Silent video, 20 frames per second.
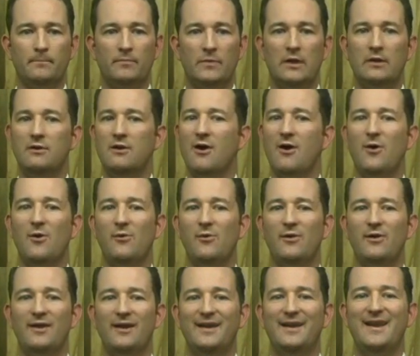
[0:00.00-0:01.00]
No,
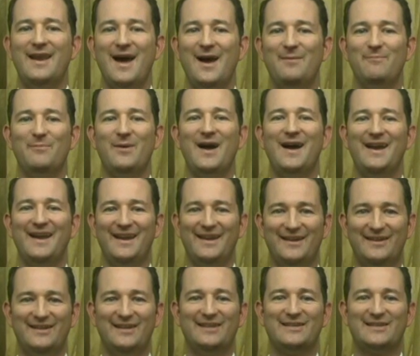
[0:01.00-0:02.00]
not buying at
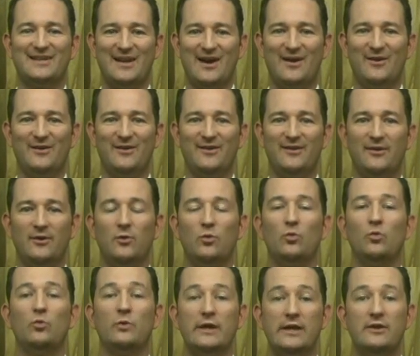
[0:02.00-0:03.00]
a discount.
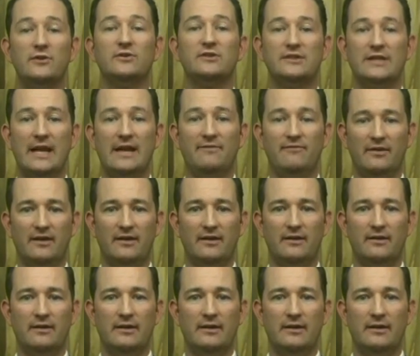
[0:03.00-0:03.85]
Real saving.